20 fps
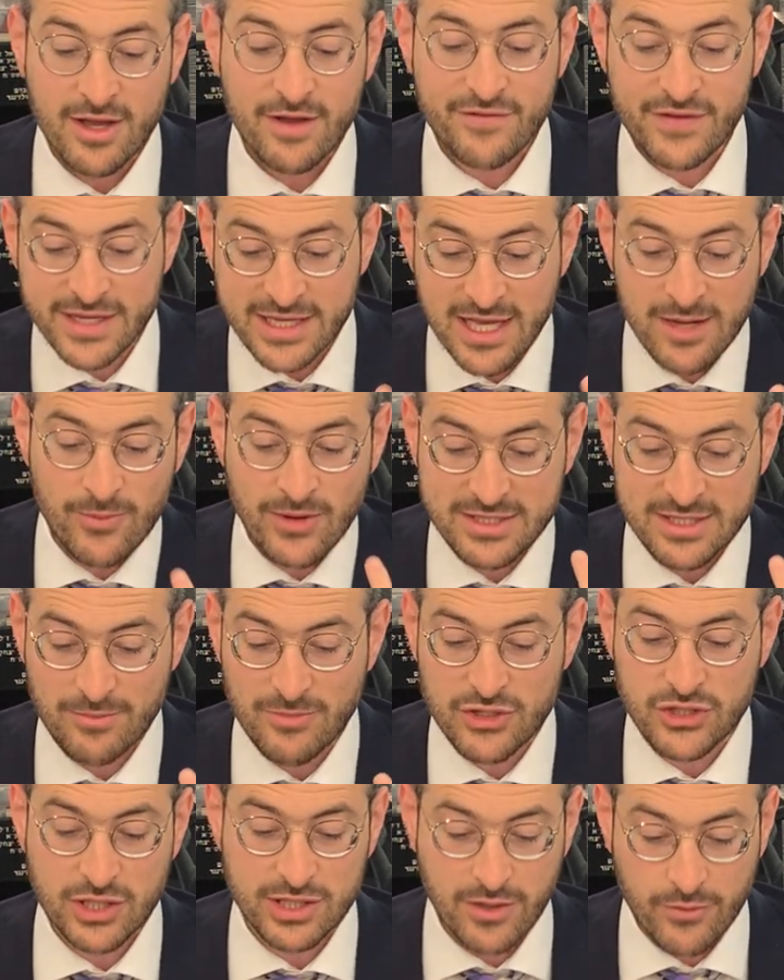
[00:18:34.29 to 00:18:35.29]
The Kimar said
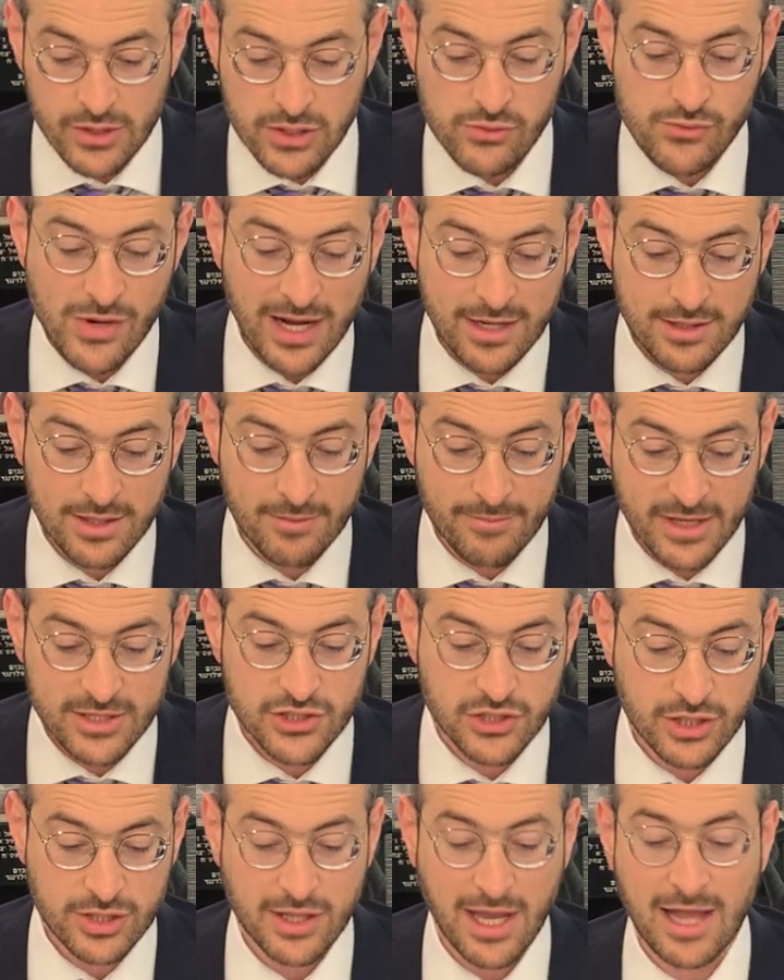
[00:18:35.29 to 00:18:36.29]
Mishkan, they would direct the
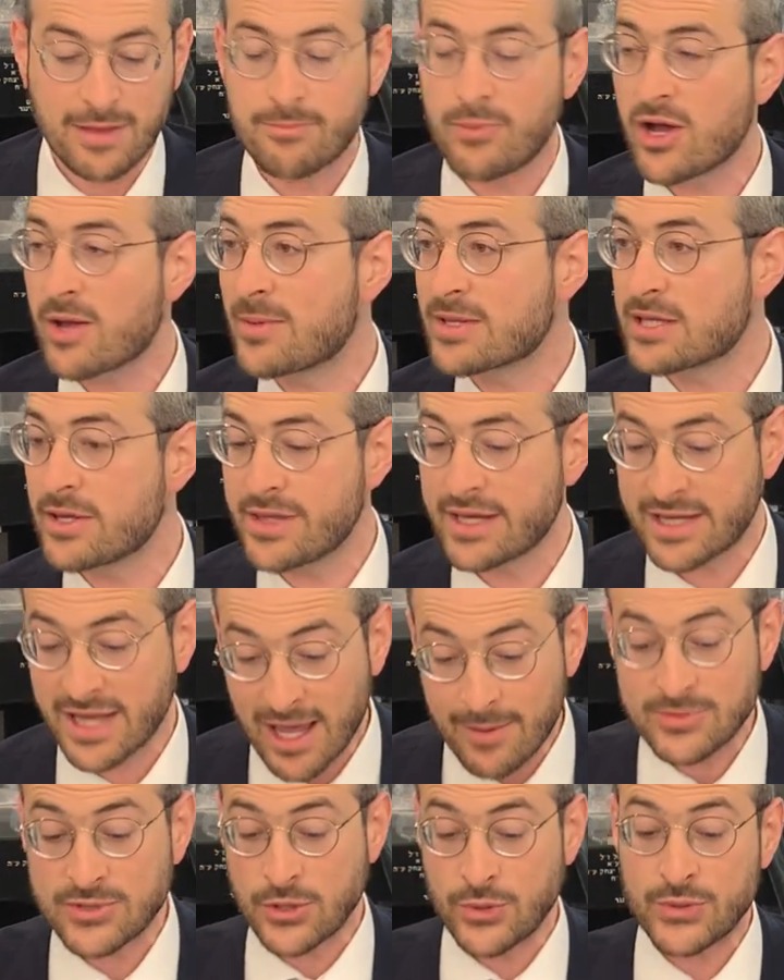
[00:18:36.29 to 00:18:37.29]
Mishkan ad Bayim until they
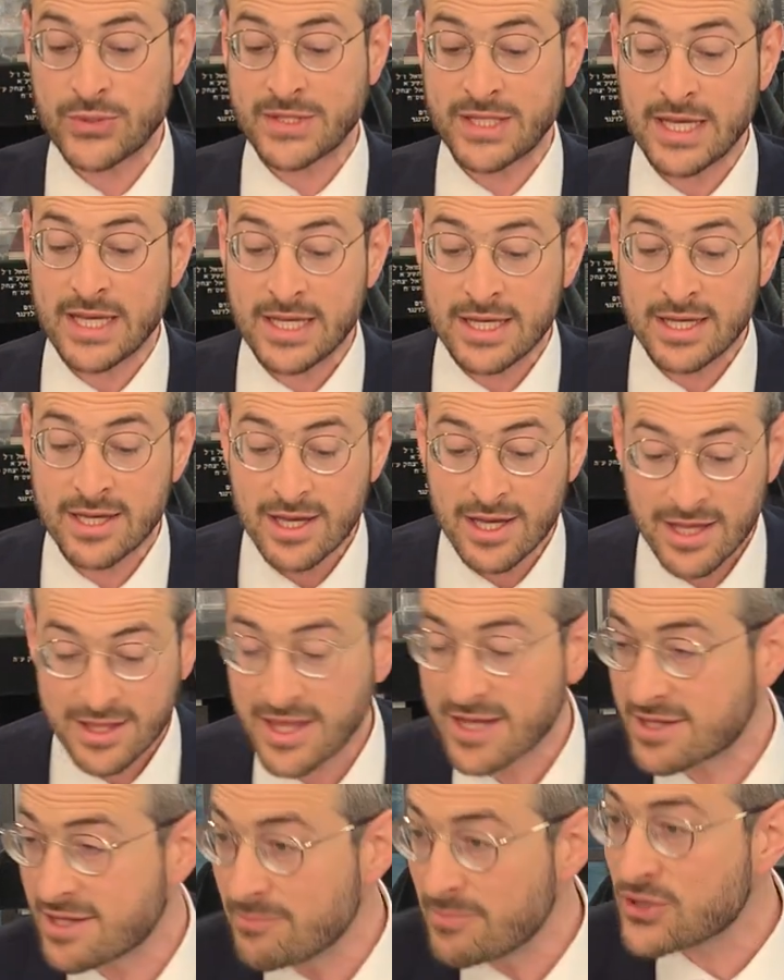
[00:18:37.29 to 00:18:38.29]
came. So you see
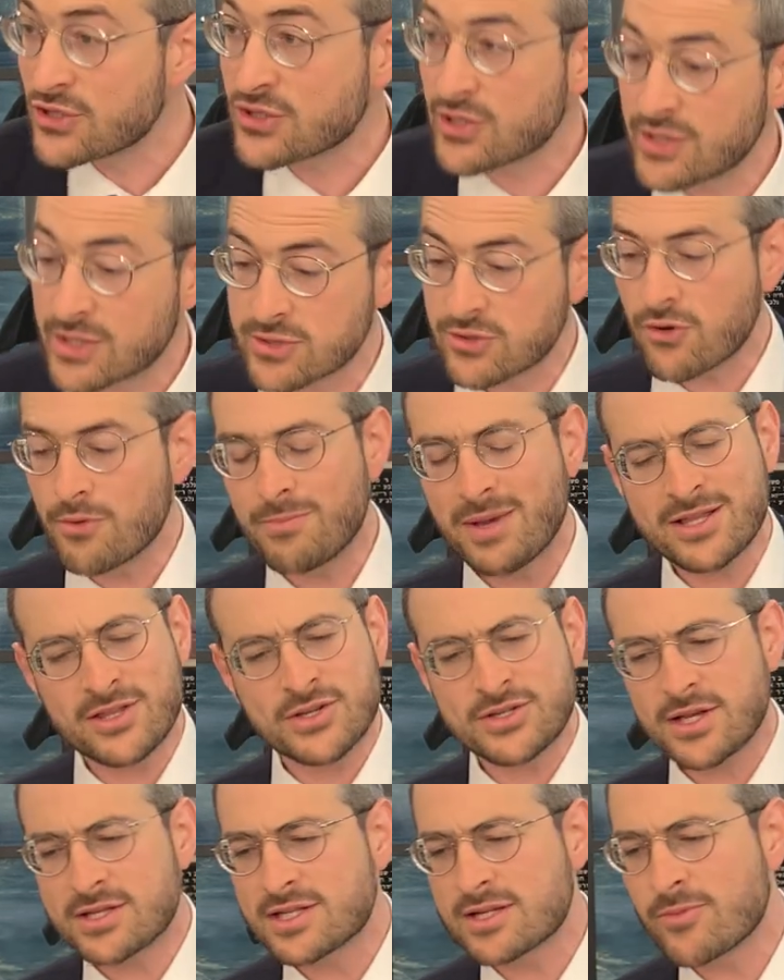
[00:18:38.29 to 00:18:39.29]
that the Mishkan is called
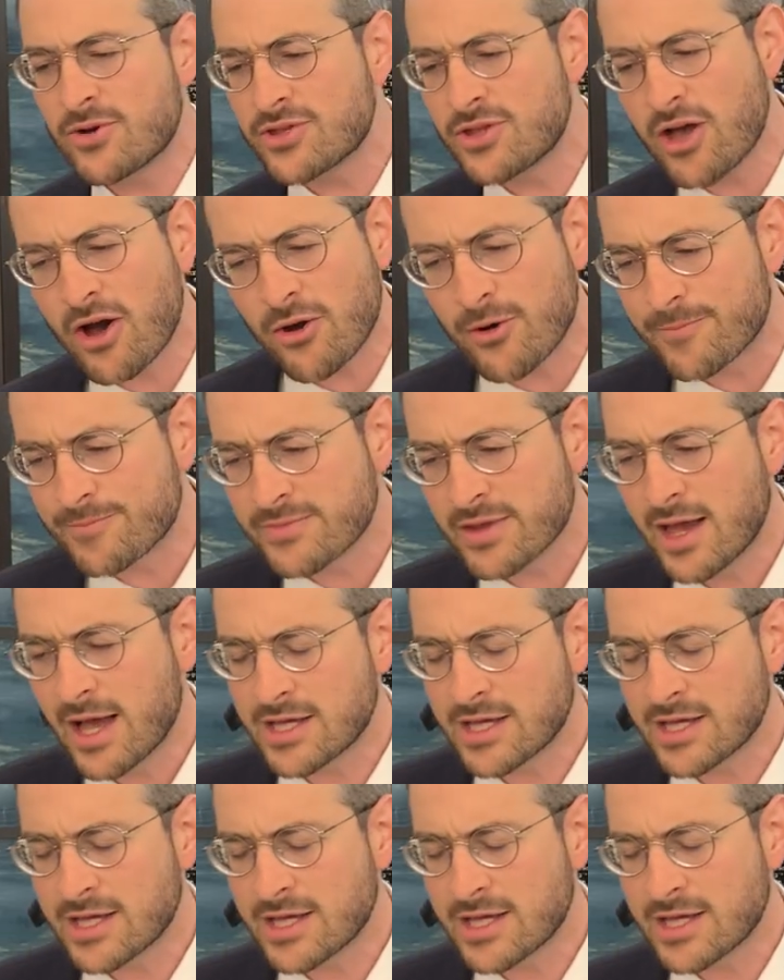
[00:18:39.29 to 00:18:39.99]
Mikdash, says the Gemara, no.